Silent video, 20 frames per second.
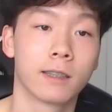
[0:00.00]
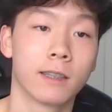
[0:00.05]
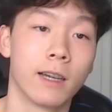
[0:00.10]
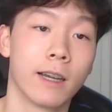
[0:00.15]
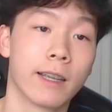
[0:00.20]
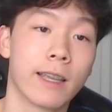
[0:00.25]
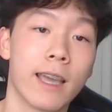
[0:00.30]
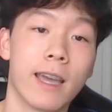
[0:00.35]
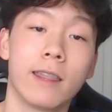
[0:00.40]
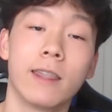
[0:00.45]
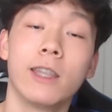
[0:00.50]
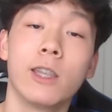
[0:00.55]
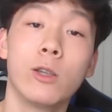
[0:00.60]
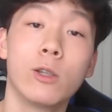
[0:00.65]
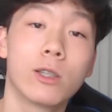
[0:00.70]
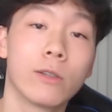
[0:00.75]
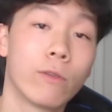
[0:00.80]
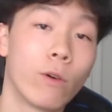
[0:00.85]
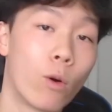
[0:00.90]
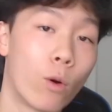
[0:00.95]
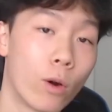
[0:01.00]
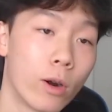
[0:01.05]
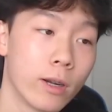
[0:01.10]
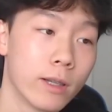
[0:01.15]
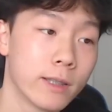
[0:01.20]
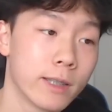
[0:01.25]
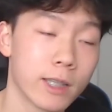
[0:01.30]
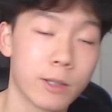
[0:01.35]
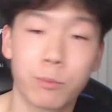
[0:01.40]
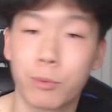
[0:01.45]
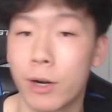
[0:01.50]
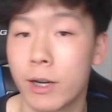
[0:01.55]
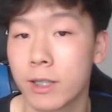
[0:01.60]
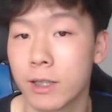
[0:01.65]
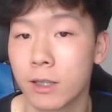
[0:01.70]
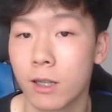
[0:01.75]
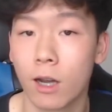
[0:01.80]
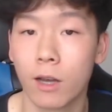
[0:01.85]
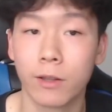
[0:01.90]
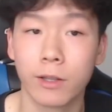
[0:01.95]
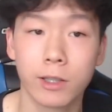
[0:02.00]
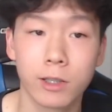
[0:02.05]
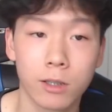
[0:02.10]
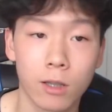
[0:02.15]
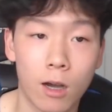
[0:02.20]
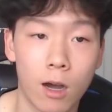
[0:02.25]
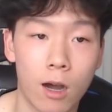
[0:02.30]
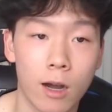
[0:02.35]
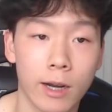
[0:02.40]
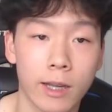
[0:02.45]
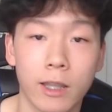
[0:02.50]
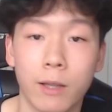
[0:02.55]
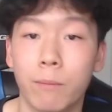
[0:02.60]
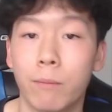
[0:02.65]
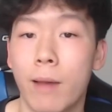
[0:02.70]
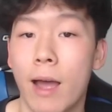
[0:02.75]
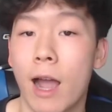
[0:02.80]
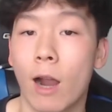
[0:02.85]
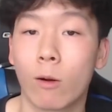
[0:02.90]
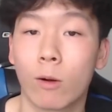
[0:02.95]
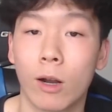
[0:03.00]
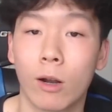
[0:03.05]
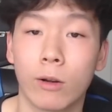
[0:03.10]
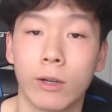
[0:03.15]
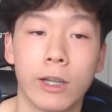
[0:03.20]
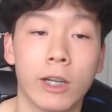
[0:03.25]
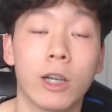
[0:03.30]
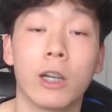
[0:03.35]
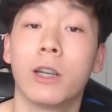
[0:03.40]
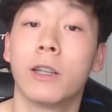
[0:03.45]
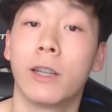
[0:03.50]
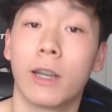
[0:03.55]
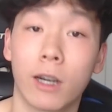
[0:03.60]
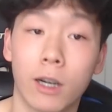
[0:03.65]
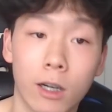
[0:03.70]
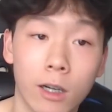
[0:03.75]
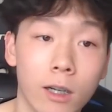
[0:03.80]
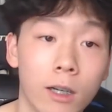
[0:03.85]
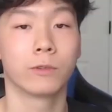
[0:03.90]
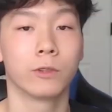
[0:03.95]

Again, the use of horns is present on the song in the background here and there.